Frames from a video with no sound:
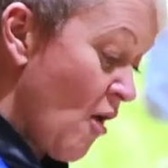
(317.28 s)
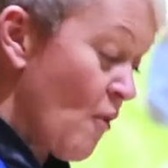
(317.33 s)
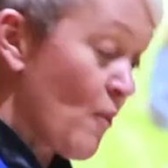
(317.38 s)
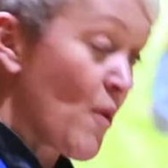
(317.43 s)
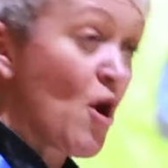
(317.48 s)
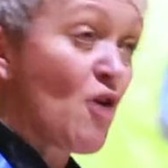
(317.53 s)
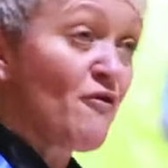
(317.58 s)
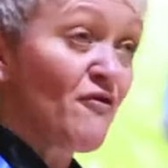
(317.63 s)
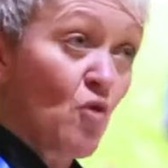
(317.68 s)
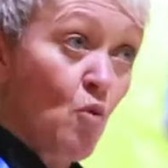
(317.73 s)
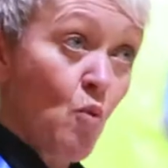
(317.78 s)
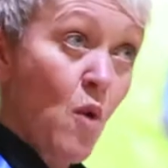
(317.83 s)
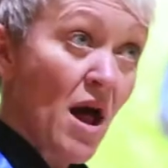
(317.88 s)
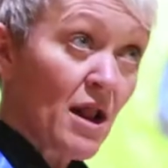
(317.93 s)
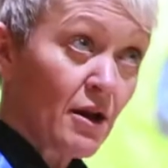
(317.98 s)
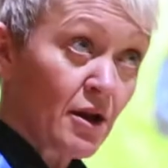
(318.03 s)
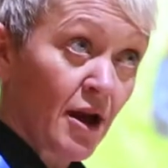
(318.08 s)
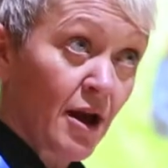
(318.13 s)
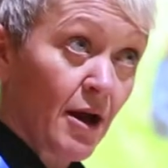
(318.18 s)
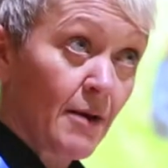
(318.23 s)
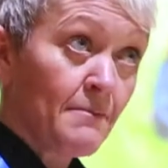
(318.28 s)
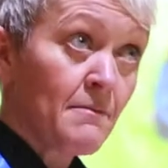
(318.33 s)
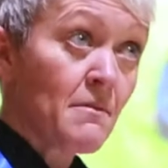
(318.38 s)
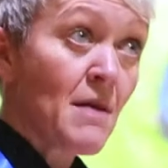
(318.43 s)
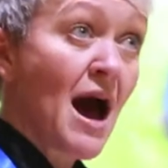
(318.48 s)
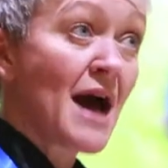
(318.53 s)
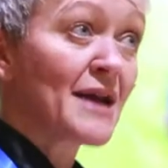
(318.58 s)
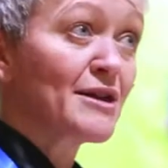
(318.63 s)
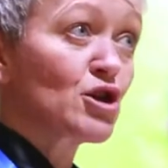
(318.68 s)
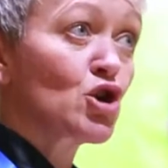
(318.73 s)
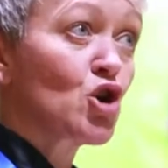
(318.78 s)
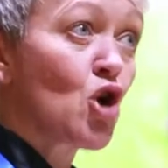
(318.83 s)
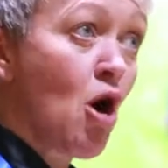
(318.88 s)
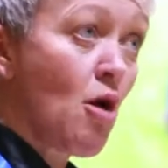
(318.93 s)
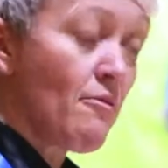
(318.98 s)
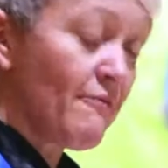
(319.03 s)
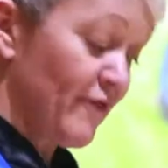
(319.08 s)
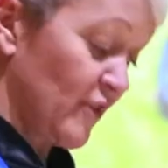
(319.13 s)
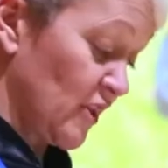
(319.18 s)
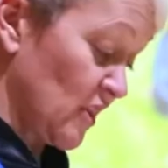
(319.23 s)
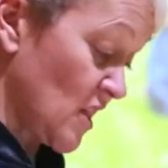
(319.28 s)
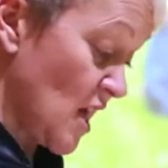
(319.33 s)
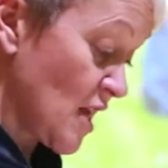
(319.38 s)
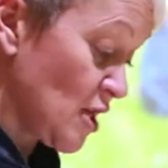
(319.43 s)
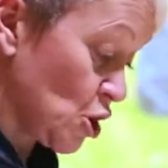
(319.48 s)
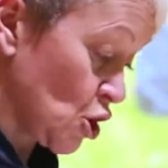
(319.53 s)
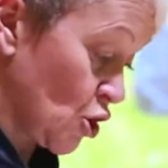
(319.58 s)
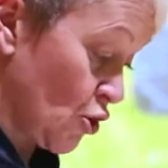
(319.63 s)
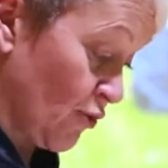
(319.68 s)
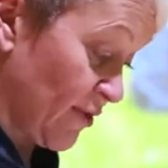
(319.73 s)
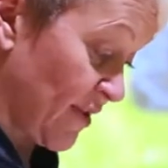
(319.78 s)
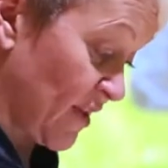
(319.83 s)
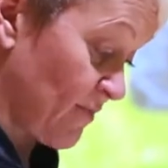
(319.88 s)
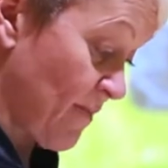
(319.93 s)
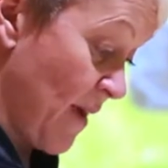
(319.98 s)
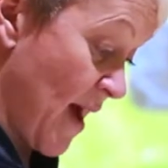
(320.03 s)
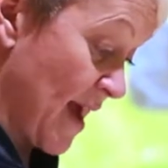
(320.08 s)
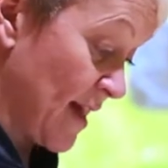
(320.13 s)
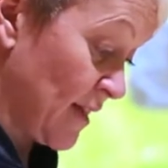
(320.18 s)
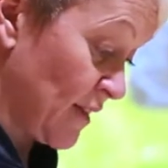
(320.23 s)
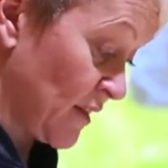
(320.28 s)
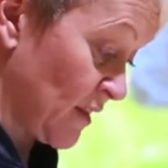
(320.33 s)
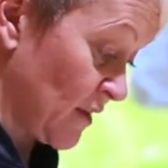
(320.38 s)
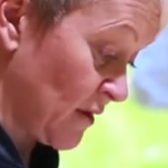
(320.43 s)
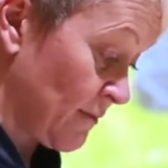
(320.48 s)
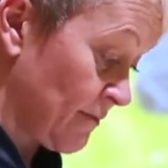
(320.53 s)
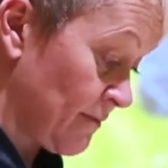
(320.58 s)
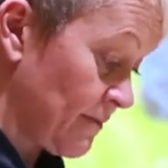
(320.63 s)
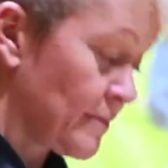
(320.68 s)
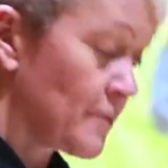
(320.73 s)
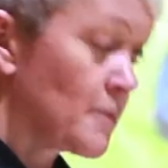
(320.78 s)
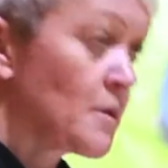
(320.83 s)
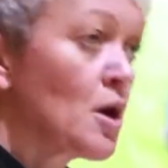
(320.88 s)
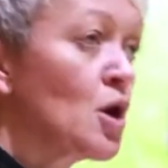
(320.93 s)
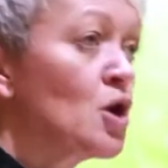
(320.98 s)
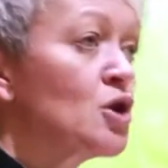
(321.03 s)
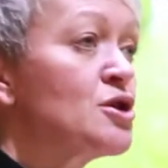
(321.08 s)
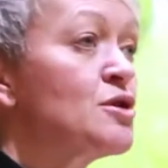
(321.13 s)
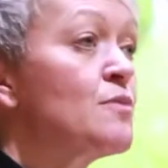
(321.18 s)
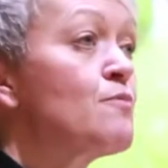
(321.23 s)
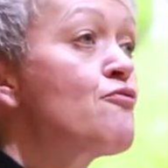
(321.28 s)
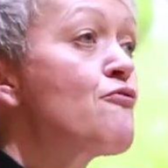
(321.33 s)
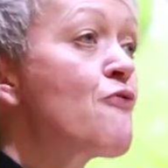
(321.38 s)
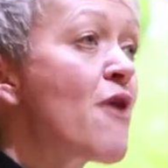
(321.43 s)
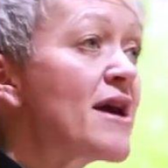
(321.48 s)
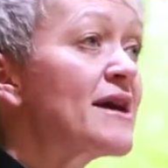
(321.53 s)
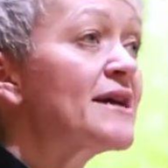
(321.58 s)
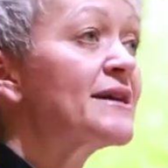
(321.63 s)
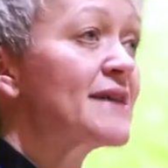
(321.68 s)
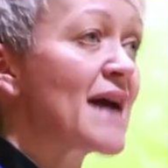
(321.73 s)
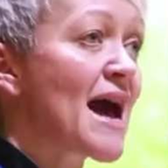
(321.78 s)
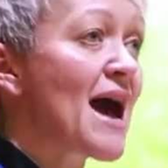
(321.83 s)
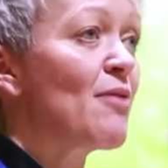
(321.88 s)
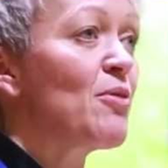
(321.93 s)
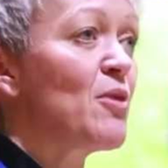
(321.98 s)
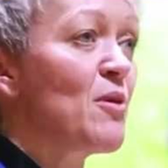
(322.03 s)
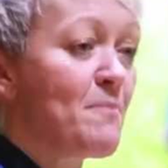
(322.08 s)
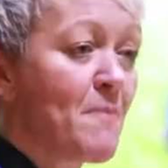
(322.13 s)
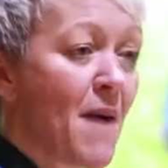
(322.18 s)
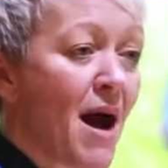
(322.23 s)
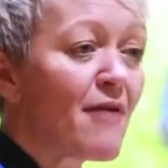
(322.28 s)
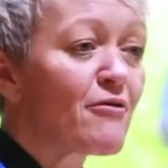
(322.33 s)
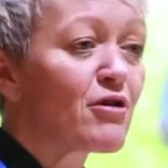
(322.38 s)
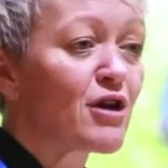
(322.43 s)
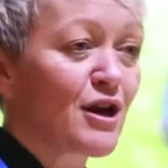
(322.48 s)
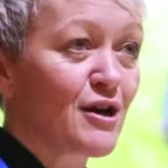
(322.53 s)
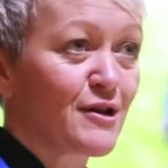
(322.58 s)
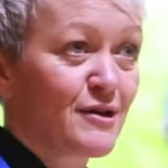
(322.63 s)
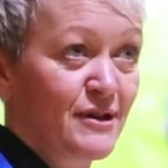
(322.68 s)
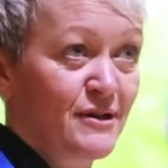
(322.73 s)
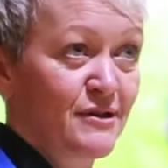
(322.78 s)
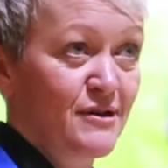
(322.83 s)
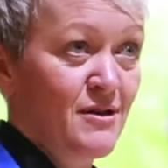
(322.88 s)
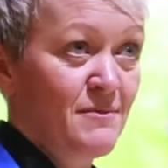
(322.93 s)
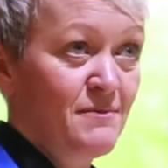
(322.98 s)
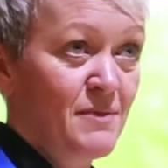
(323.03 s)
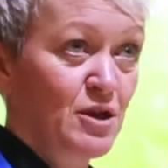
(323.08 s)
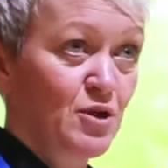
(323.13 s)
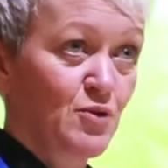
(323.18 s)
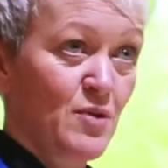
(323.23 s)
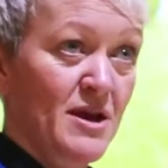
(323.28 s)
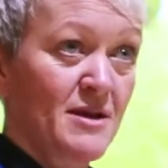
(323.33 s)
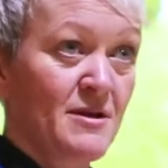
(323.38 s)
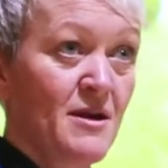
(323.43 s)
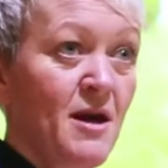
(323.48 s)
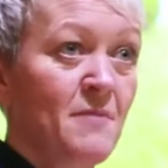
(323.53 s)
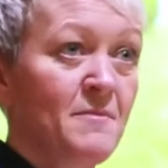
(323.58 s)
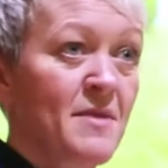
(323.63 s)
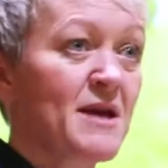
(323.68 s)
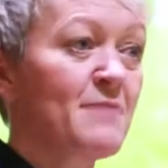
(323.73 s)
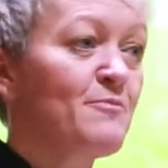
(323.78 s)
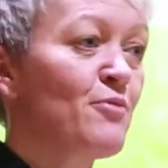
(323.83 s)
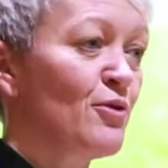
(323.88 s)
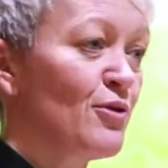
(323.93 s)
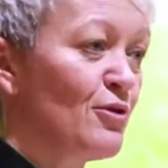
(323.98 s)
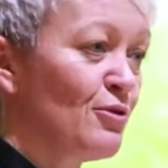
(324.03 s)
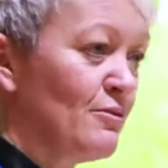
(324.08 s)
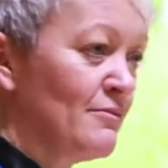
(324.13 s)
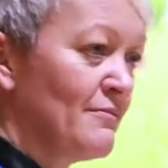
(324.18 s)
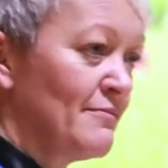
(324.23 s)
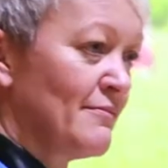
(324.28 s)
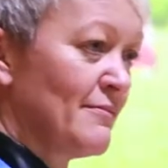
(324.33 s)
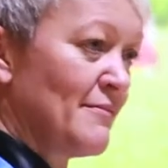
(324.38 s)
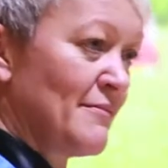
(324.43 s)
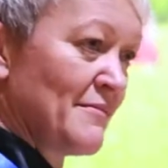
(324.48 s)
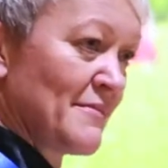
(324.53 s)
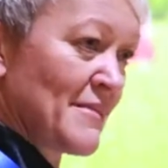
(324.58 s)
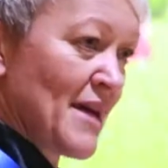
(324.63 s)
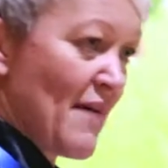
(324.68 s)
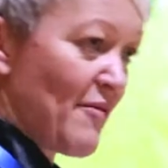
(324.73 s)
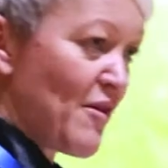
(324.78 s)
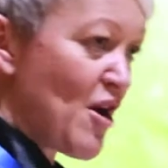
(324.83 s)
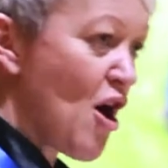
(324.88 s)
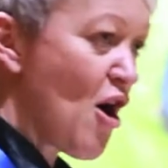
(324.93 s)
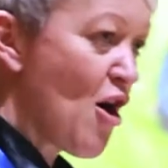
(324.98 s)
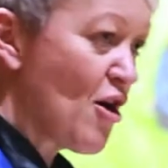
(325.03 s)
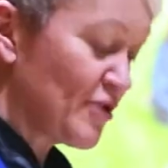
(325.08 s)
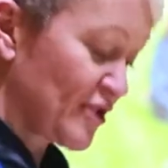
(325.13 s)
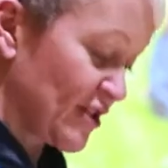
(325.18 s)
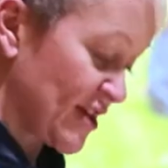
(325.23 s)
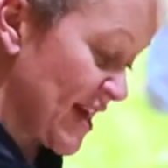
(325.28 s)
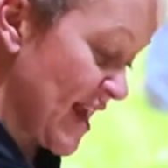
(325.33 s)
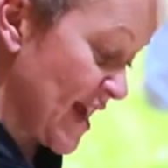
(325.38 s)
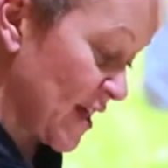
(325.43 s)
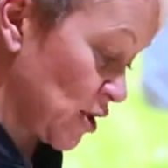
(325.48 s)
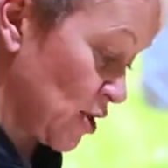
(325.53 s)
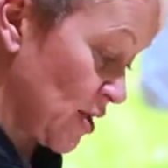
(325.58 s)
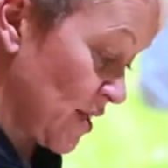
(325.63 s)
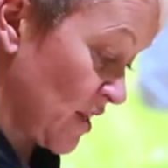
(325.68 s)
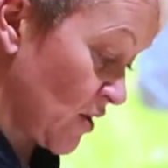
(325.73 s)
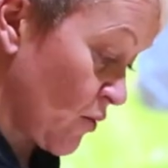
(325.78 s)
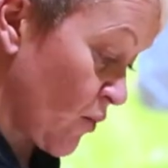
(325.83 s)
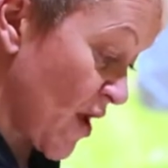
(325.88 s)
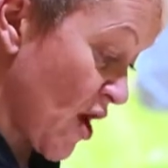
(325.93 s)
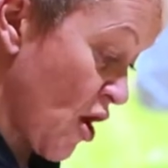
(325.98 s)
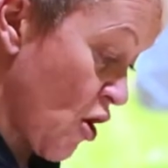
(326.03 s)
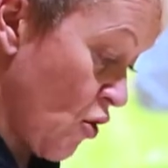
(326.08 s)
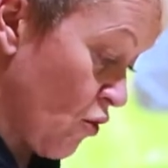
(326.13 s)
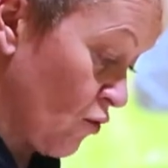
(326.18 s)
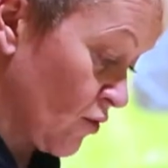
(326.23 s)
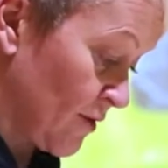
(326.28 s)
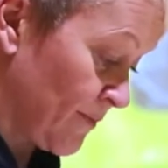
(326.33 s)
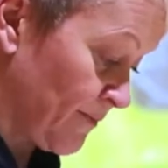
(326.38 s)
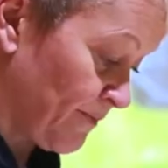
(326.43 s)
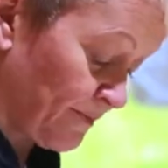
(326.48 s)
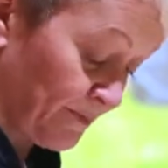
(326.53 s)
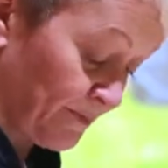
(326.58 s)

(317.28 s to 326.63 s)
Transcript: We offer welcome and a conversational space to break down the barriers between people and the art collections that we hold.